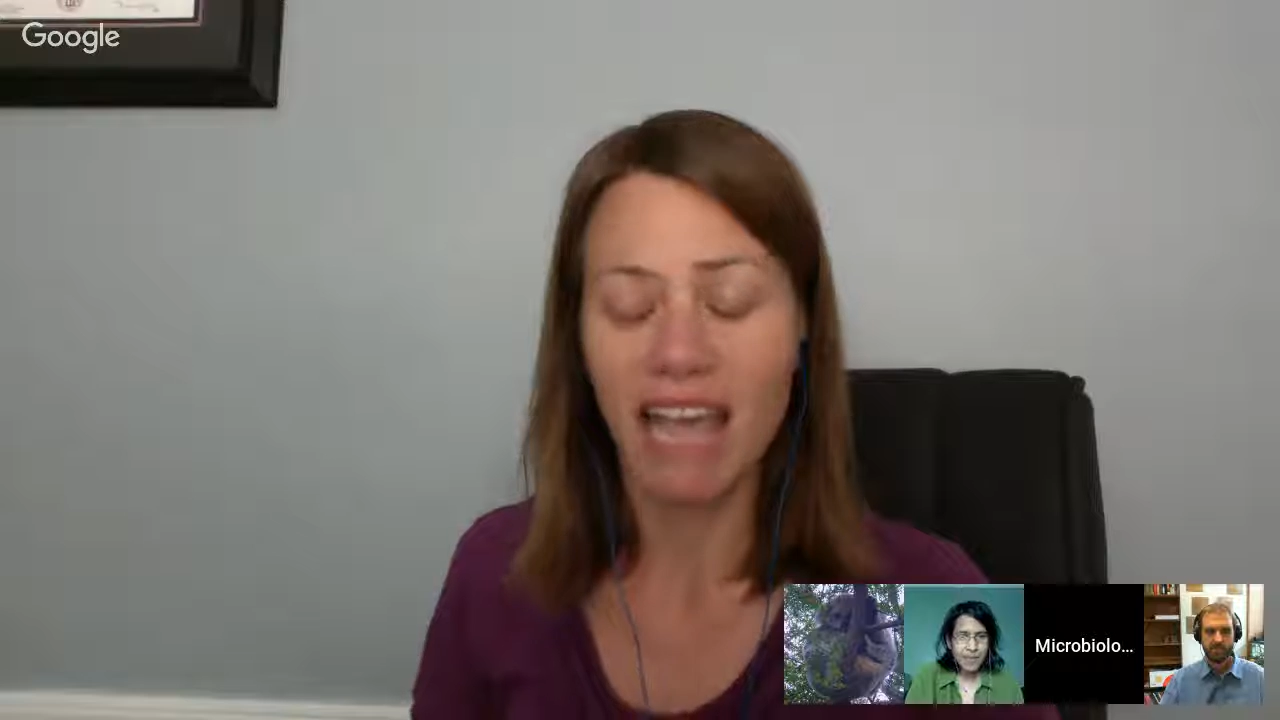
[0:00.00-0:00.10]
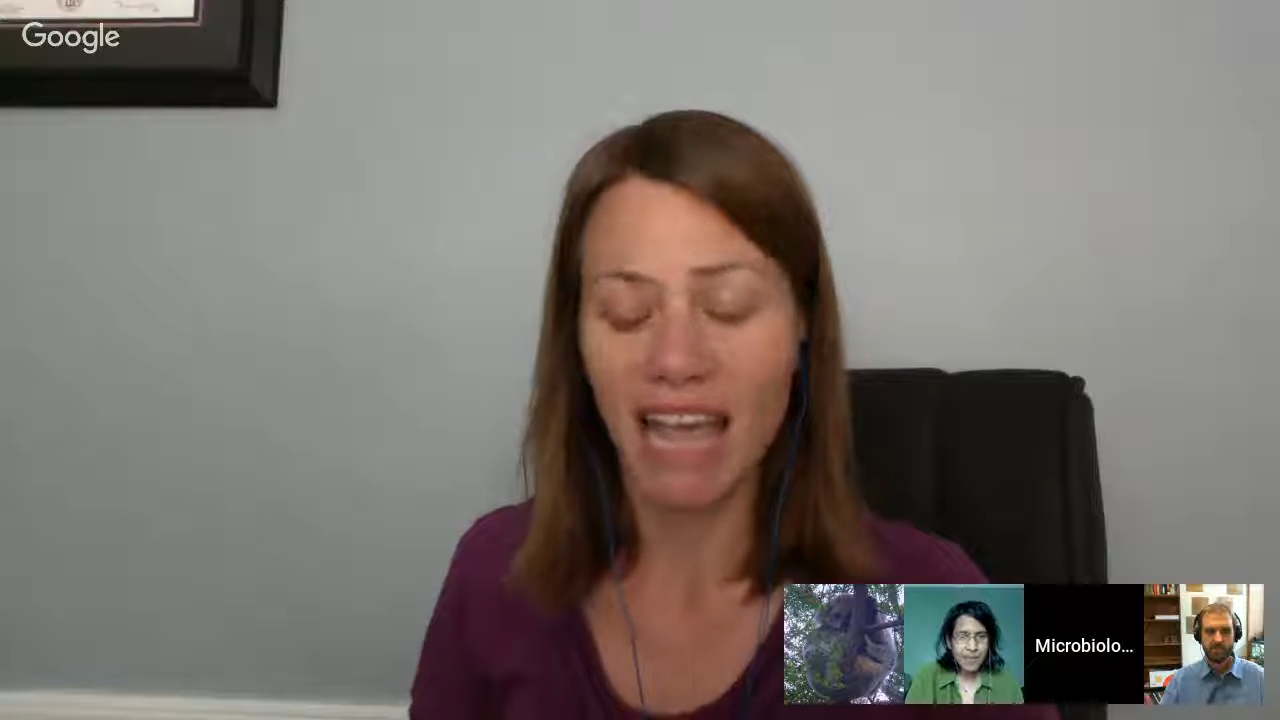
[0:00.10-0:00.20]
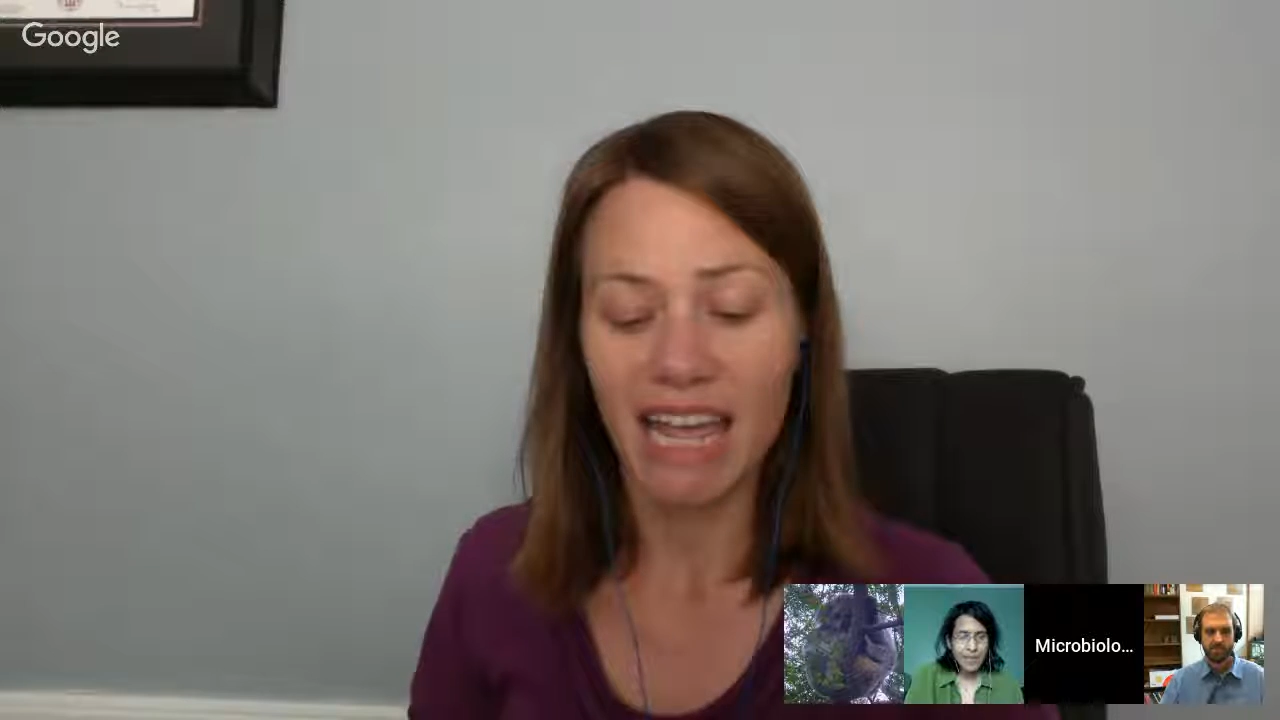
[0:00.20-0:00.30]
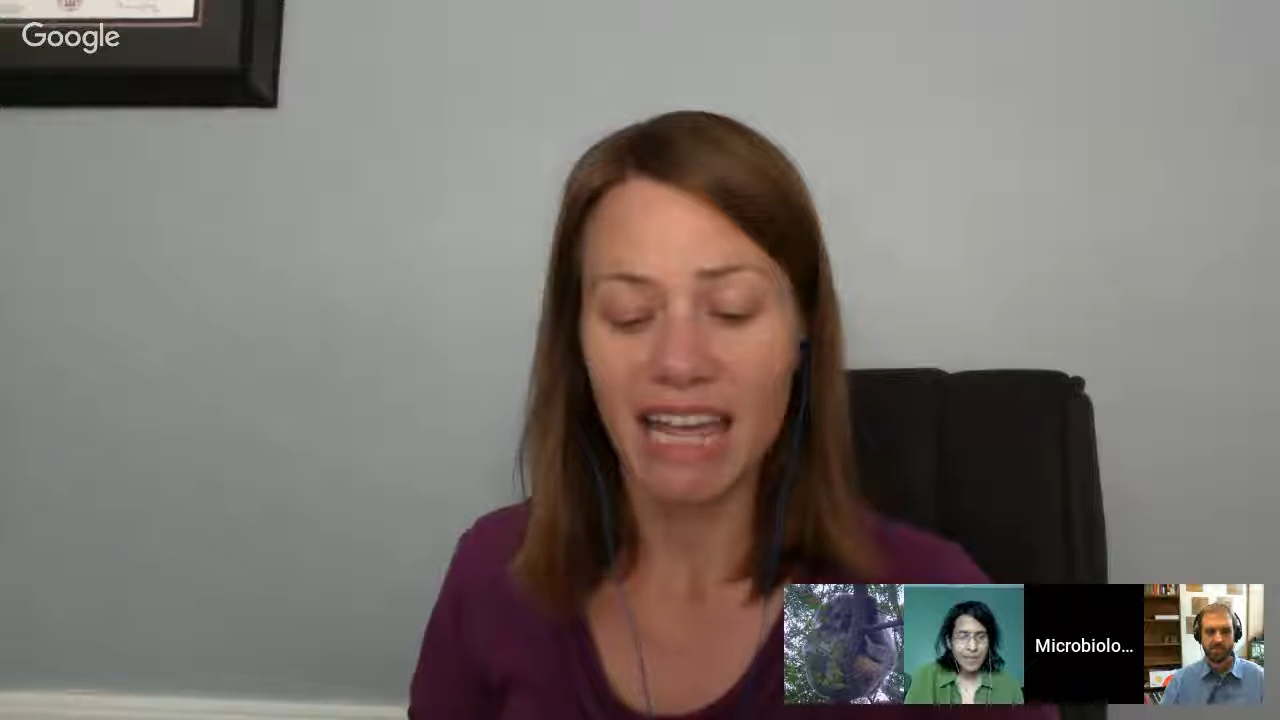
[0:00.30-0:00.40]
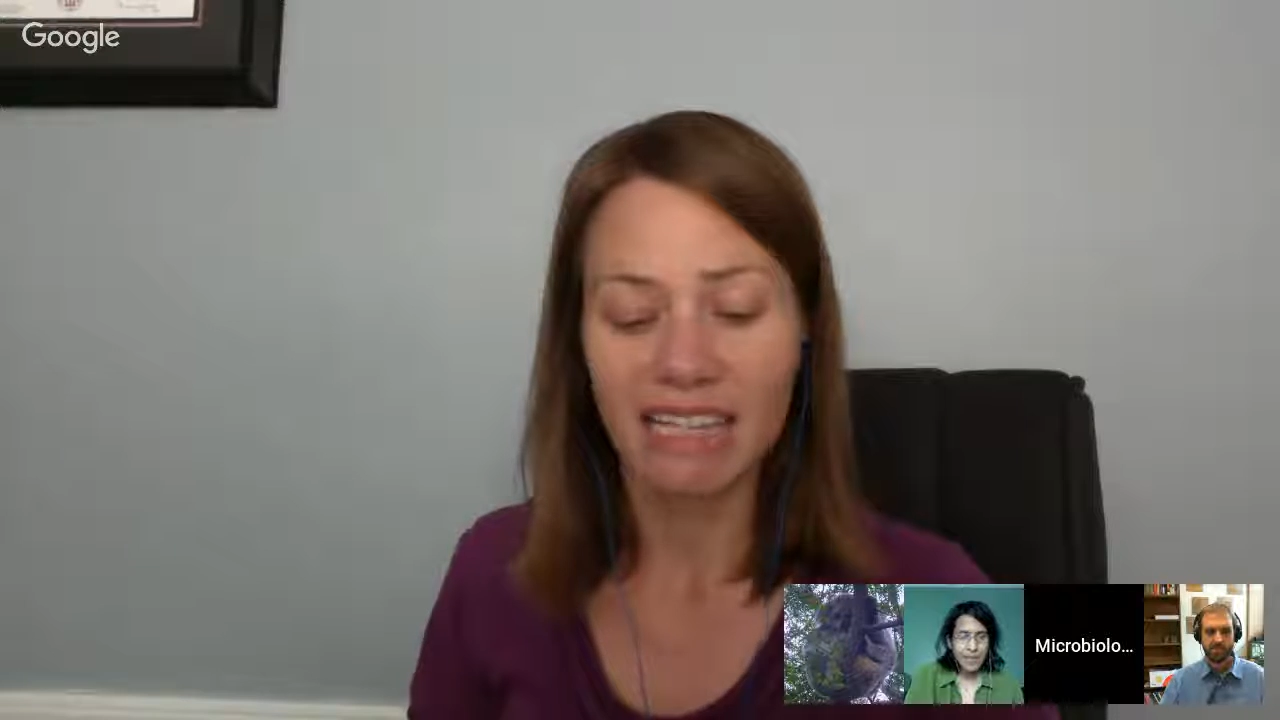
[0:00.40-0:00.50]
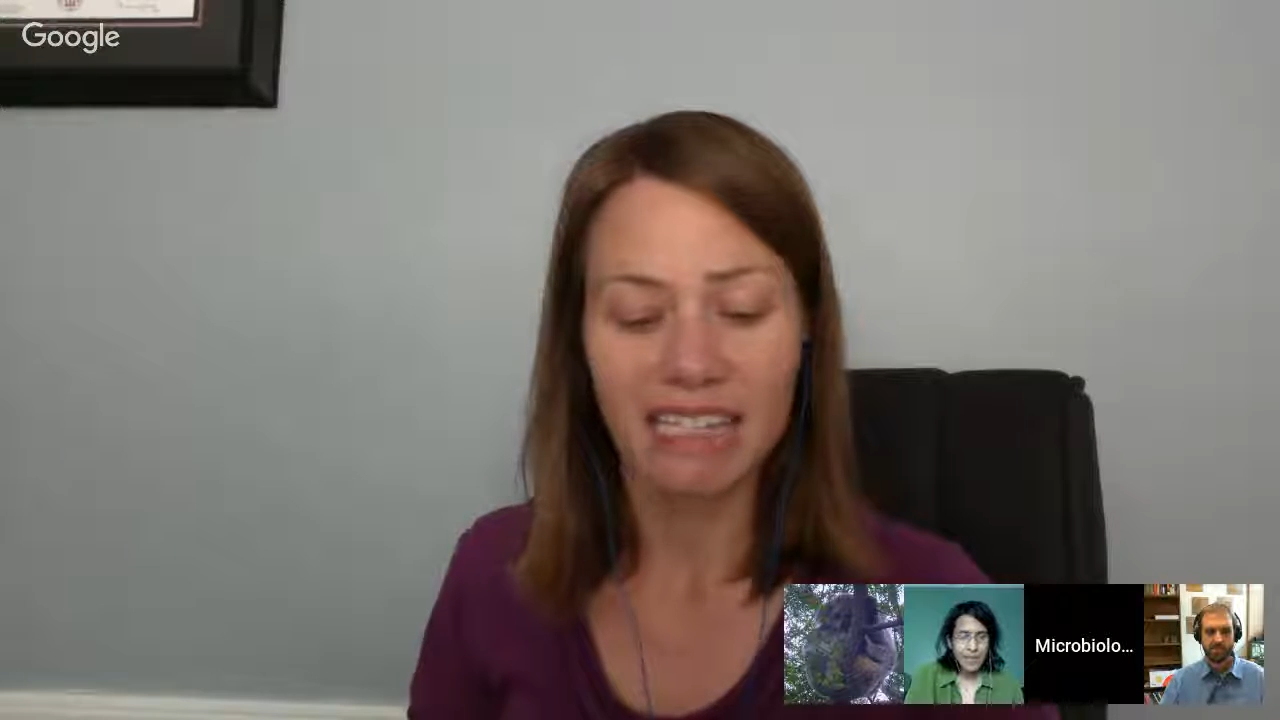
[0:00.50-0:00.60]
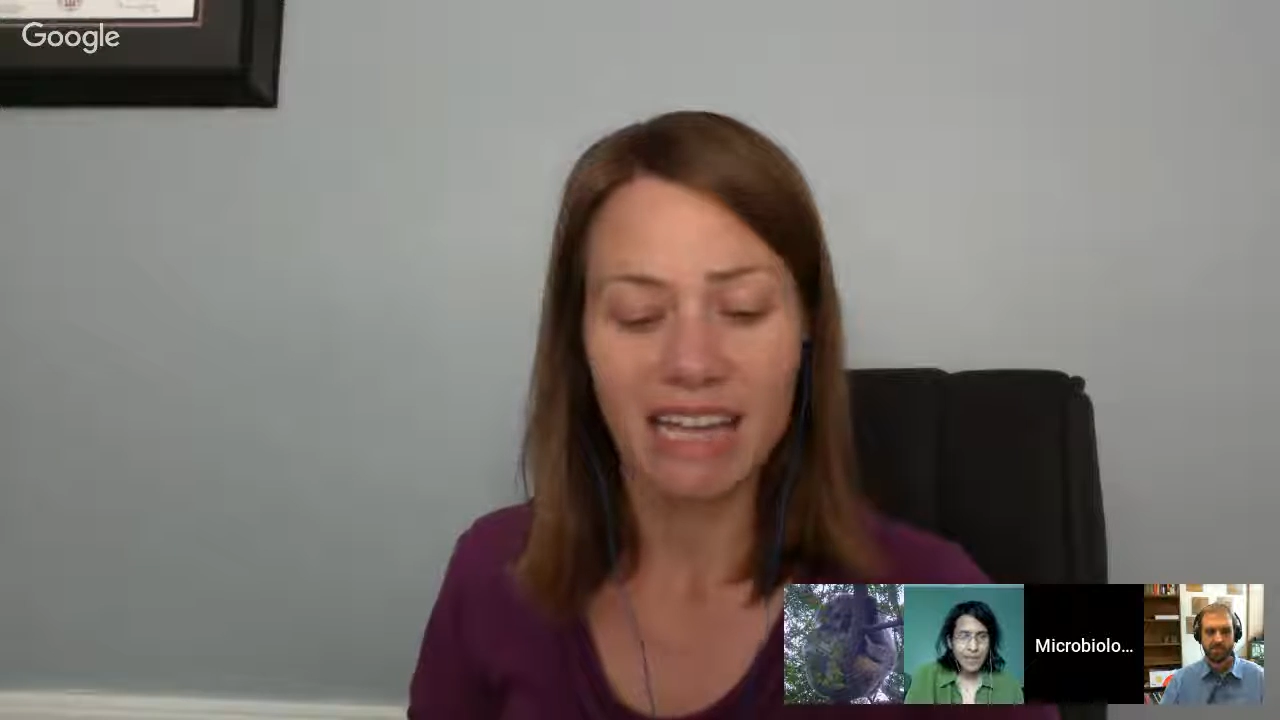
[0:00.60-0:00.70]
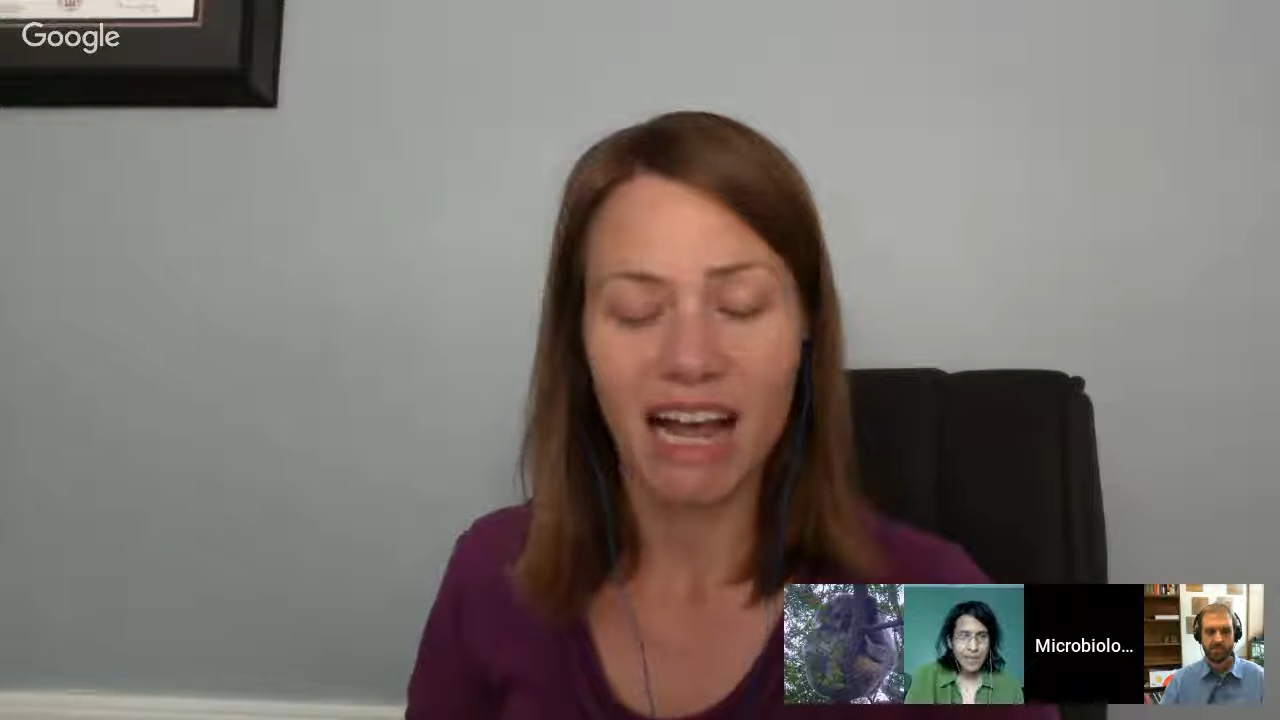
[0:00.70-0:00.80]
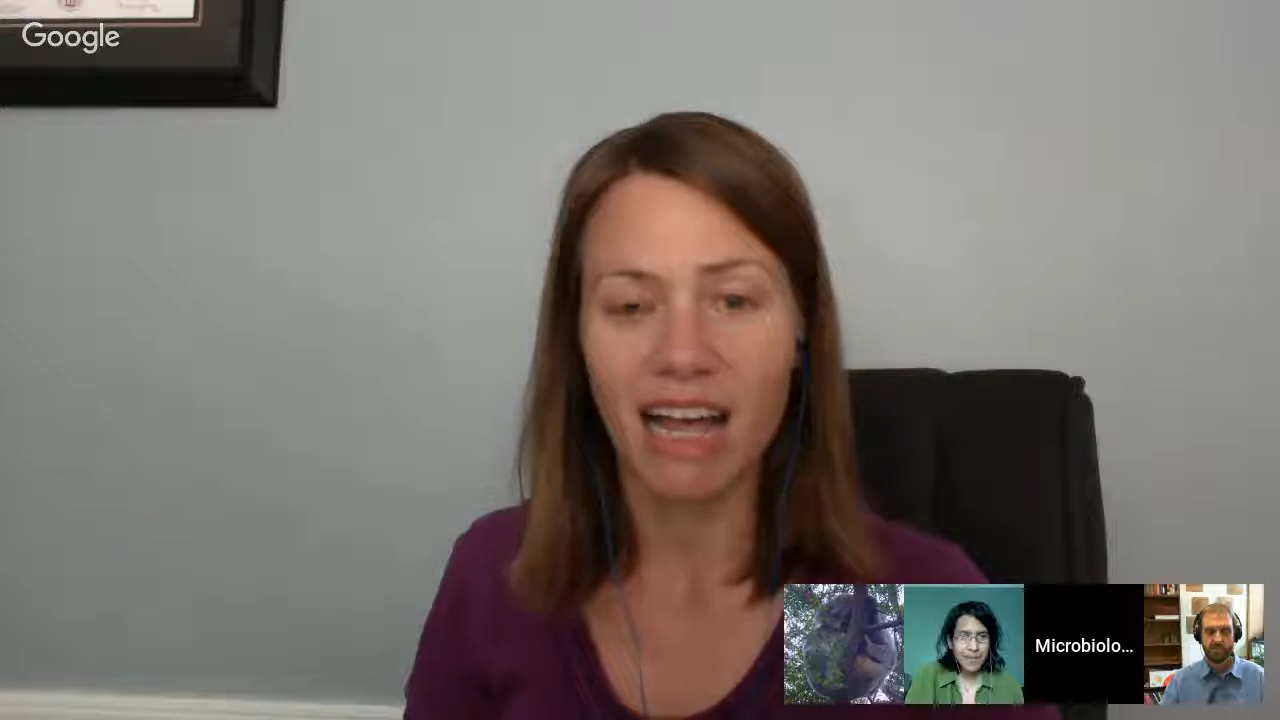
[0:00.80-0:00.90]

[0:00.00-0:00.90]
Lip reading: And